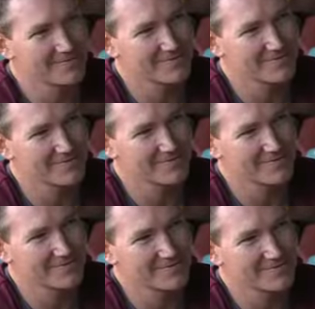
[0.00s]

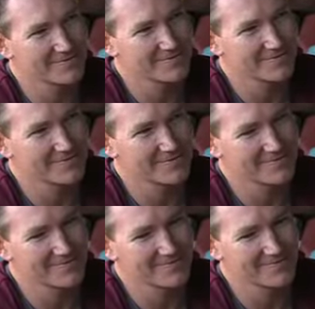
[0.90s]

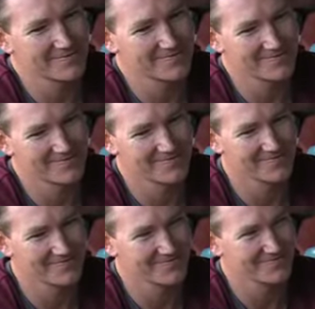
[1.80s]

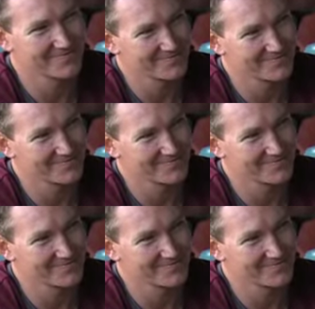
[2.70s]
No words are spoken by the person on screen.